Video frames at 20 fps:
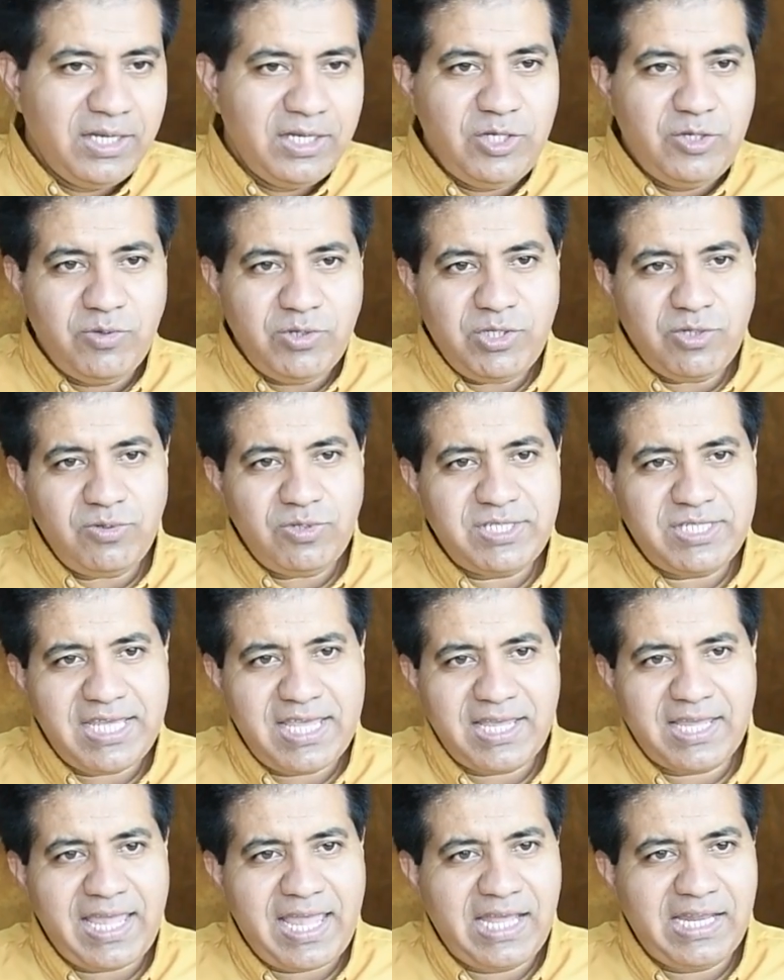Do you
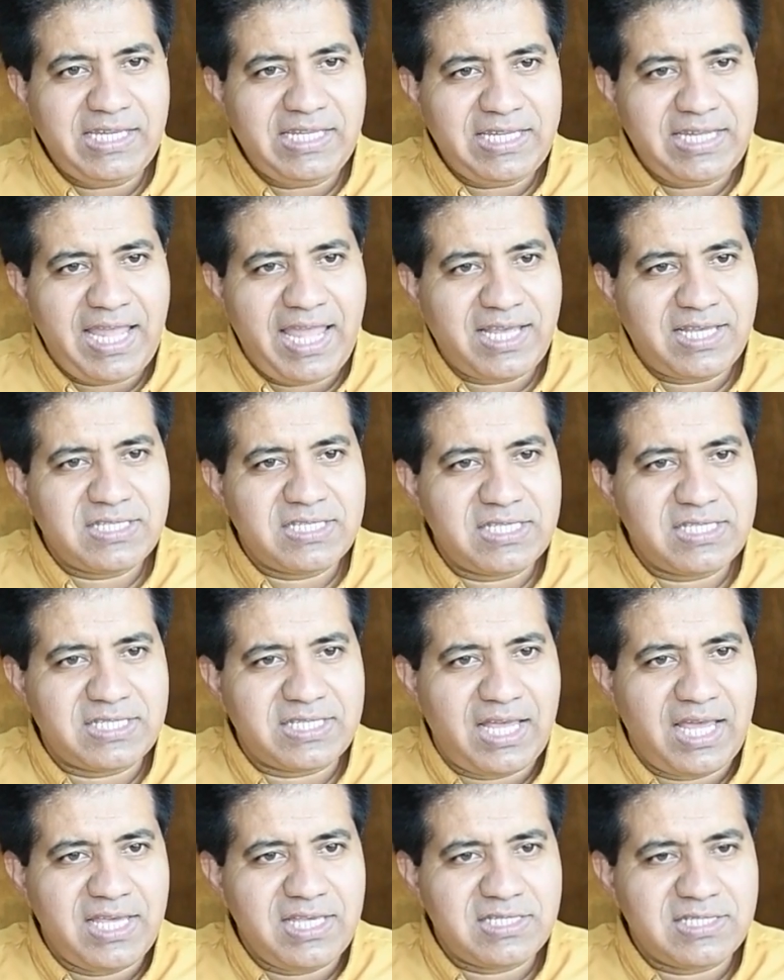take any
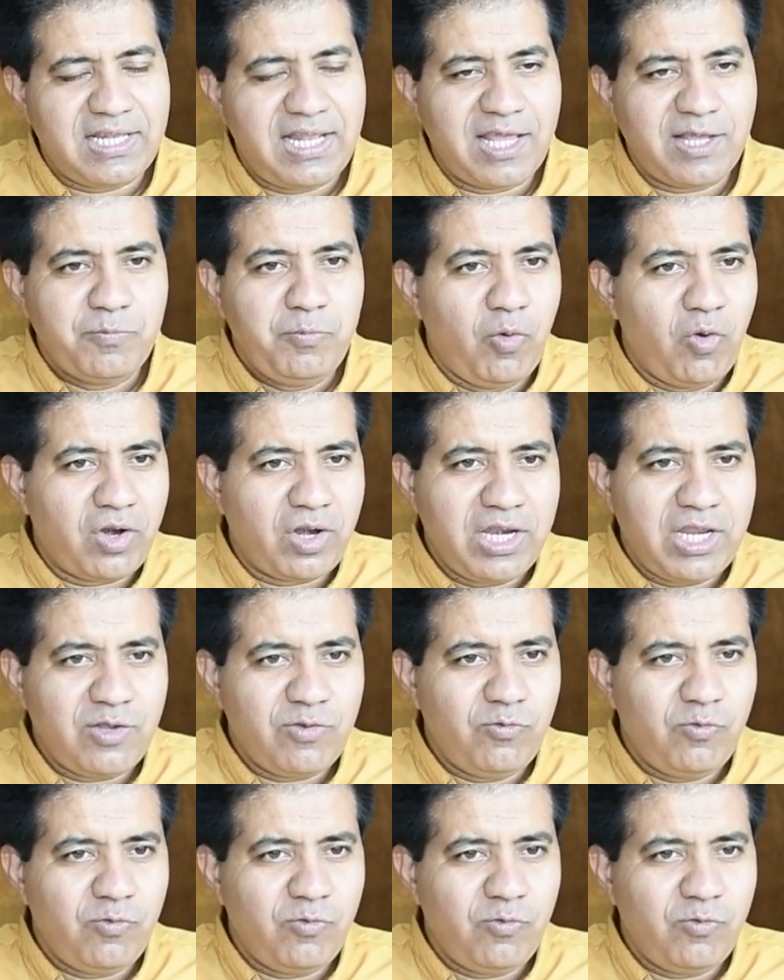exercise like morning